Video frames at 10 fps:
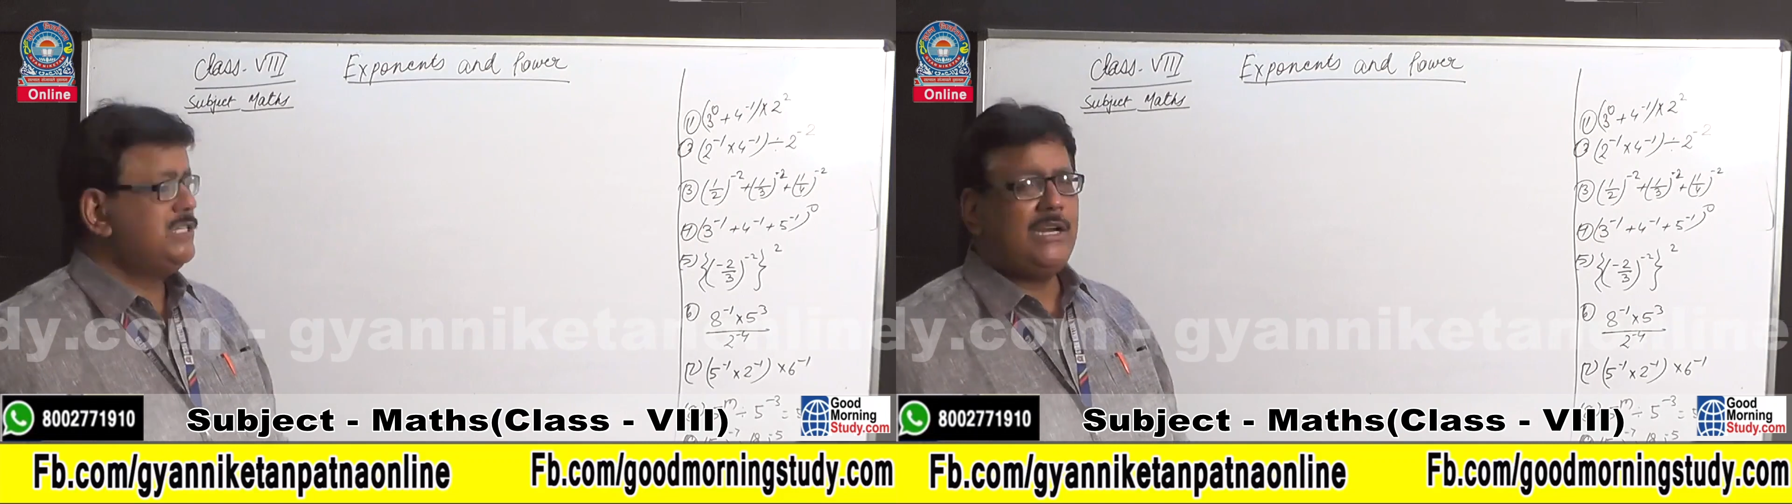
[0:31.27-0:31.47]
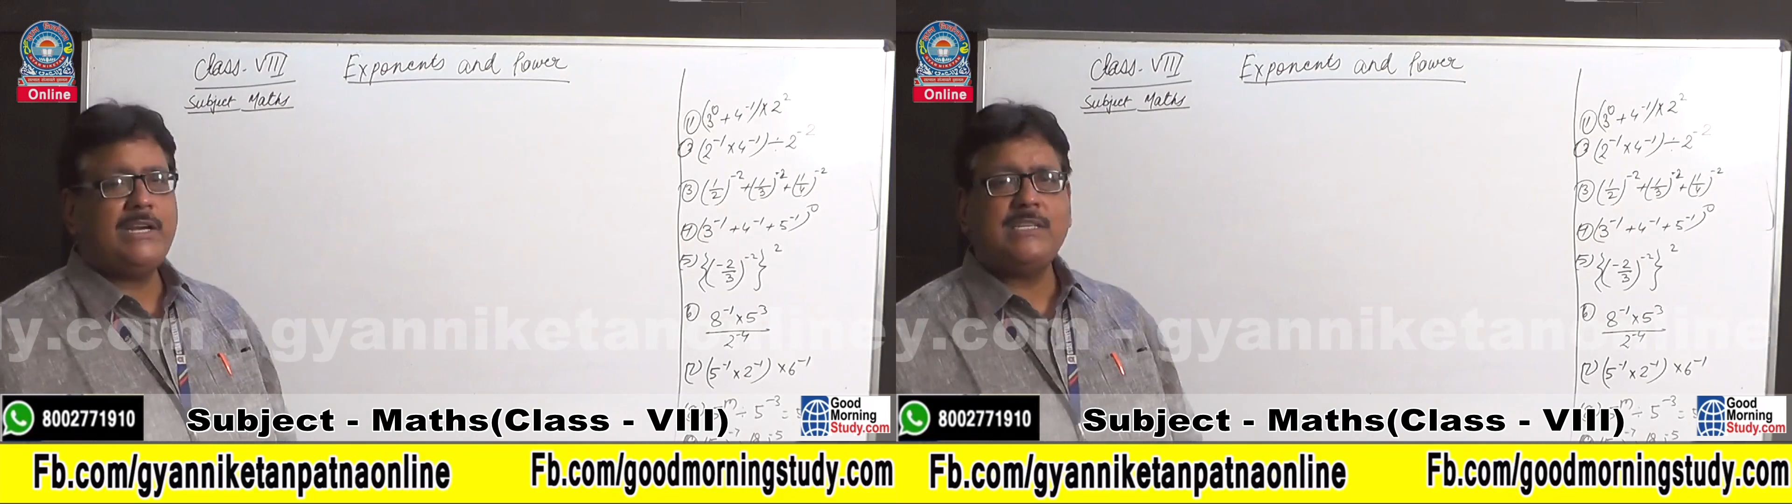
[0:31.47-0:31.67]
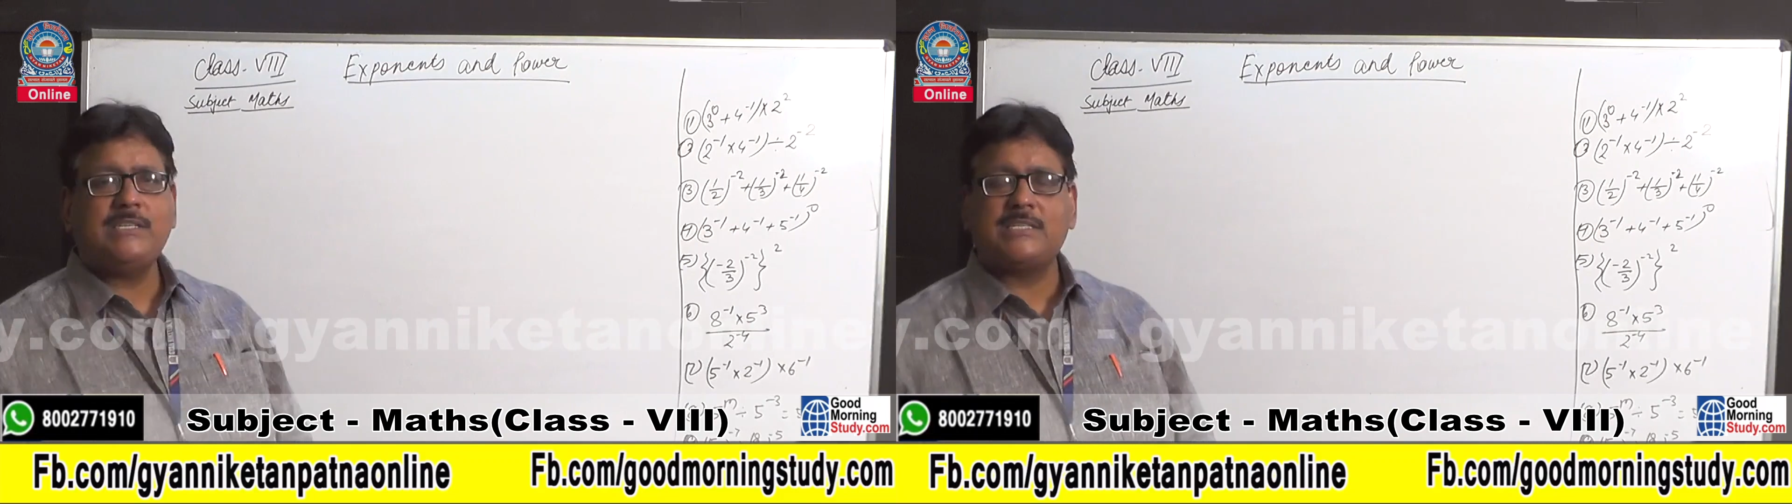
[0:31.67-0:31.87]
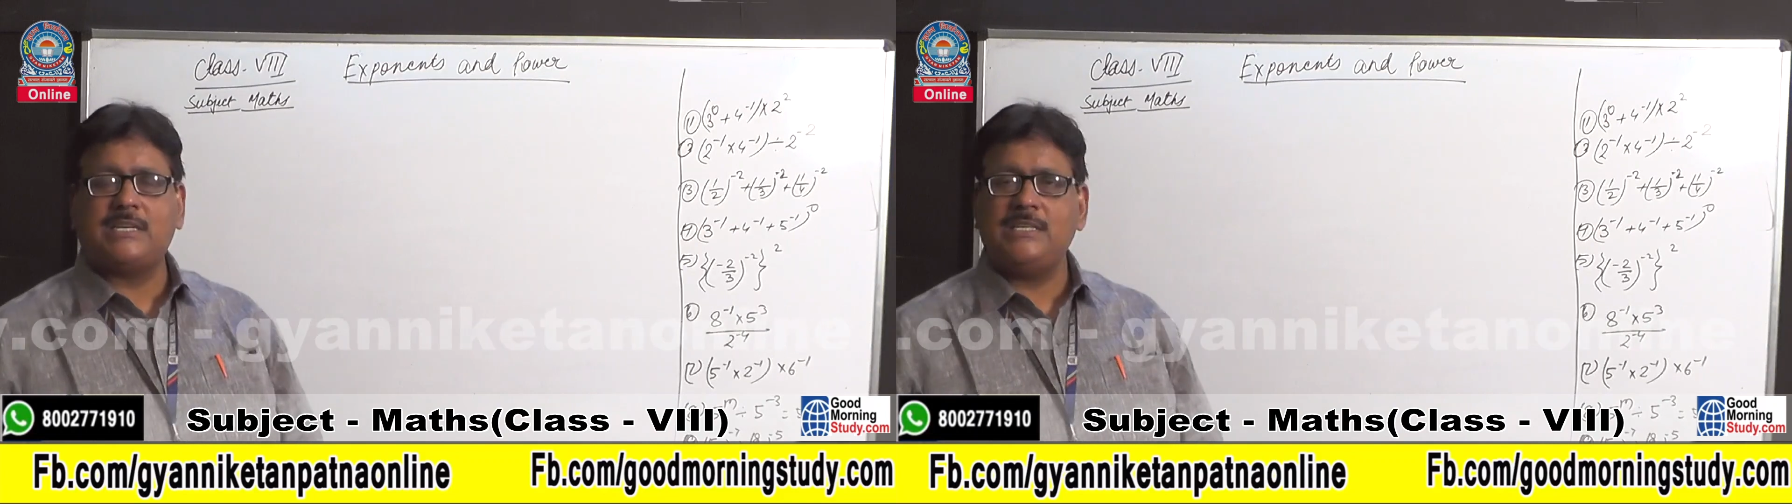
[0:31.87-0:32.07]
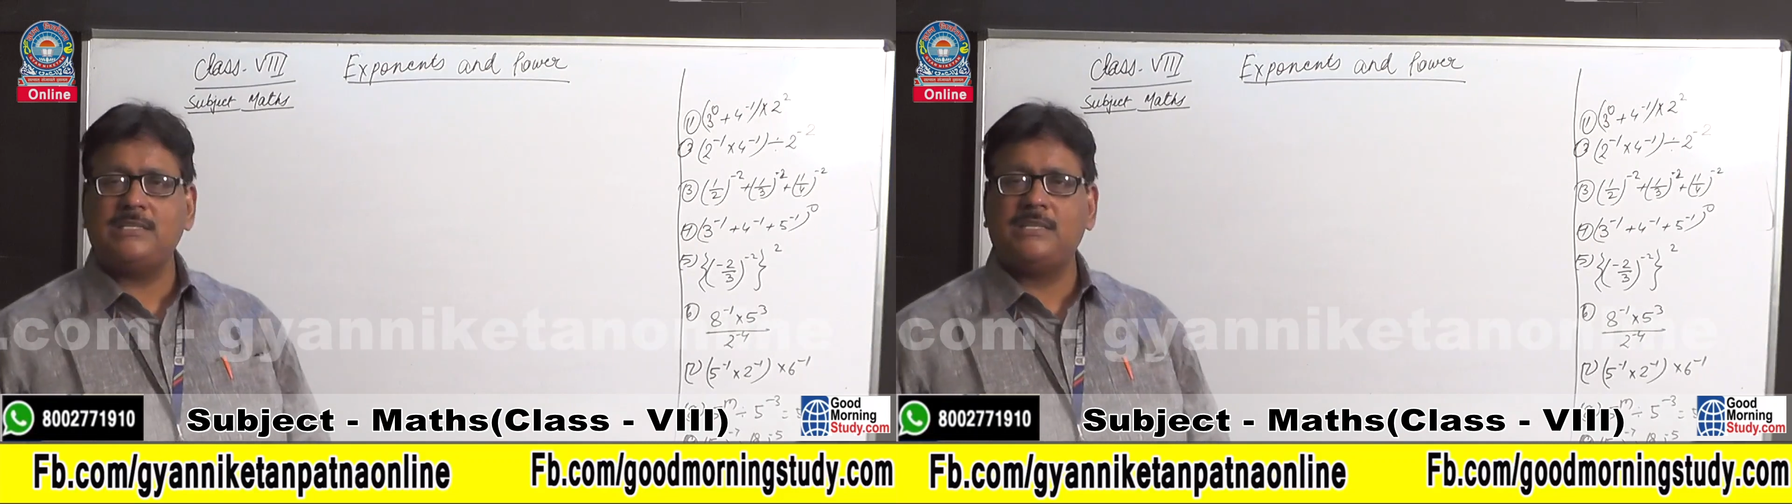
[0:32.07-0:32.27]
So let us
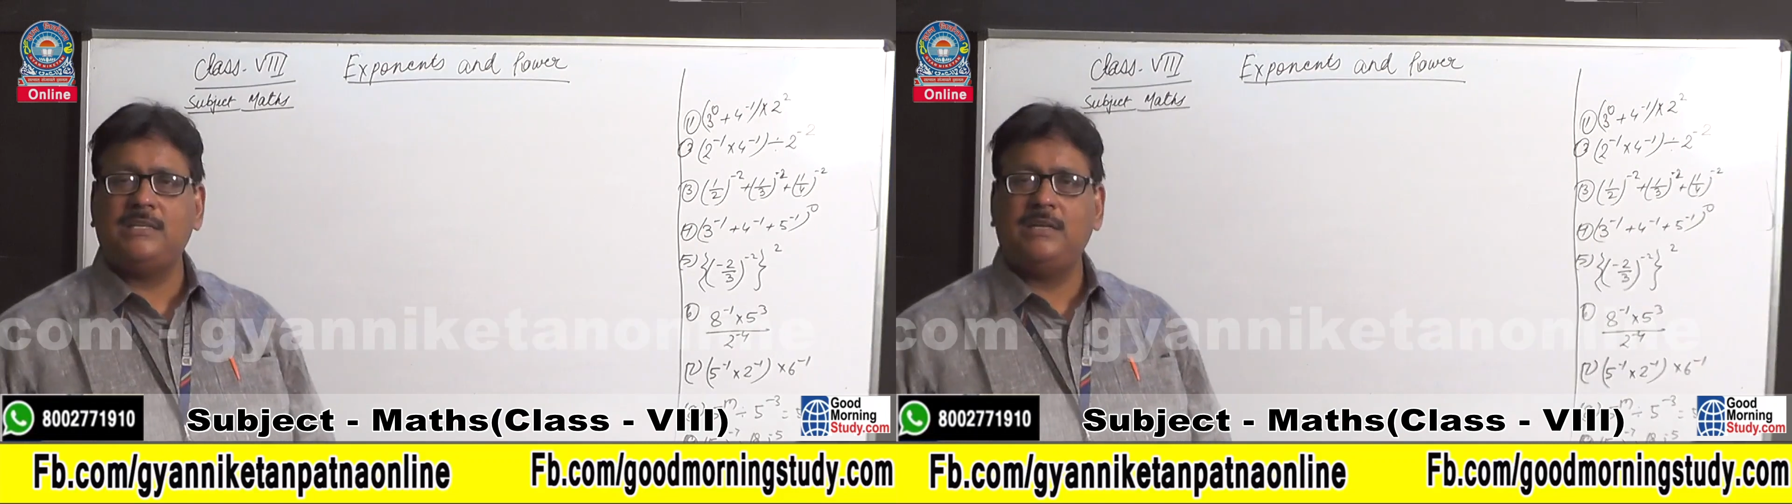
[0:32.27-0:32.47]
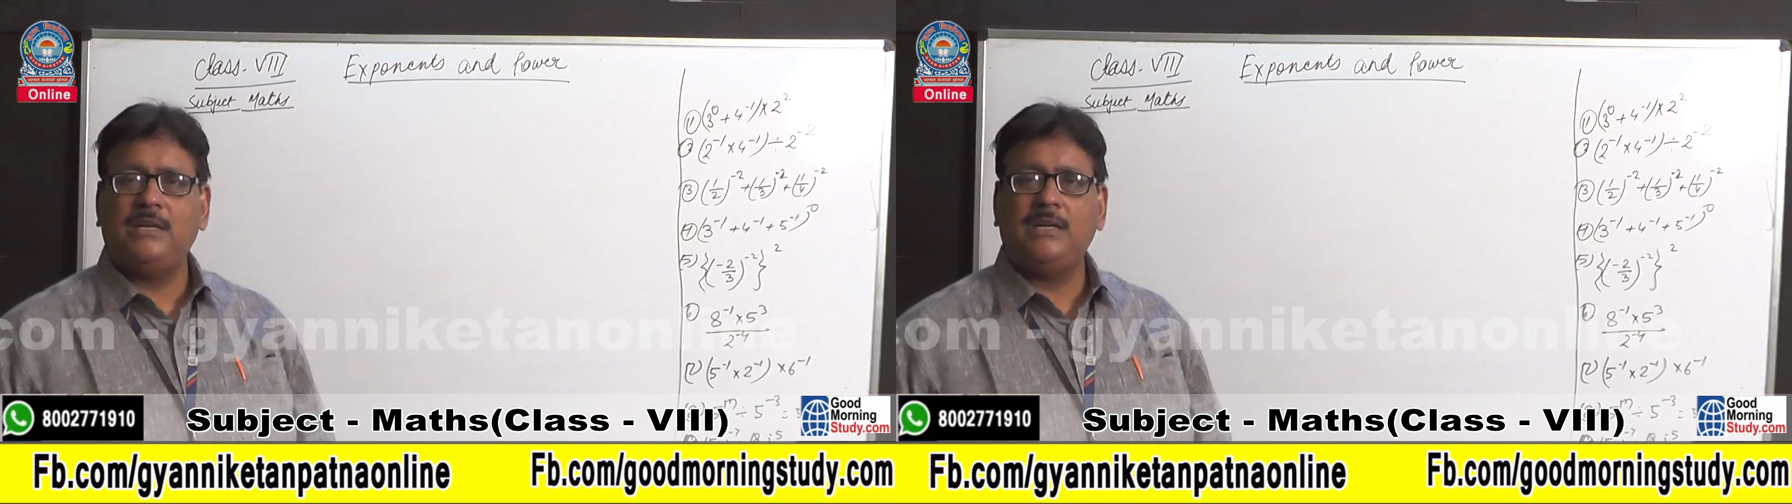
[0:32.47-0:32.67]
discuss